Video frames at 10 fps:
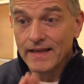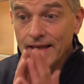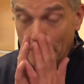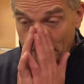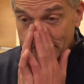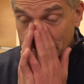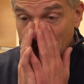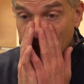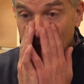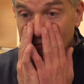Yeah,
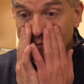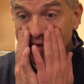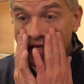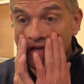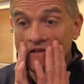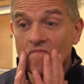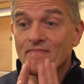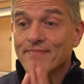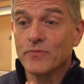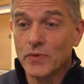so we
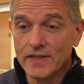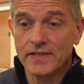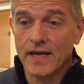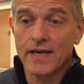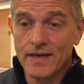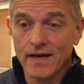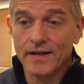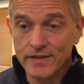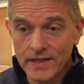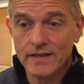take
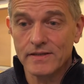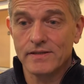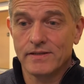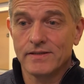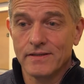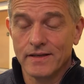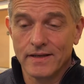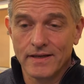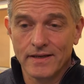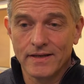ideas
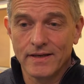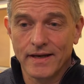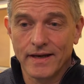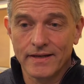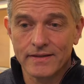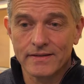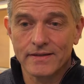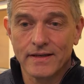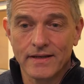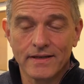
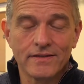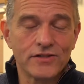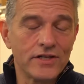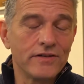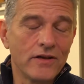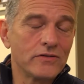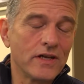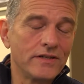and turn those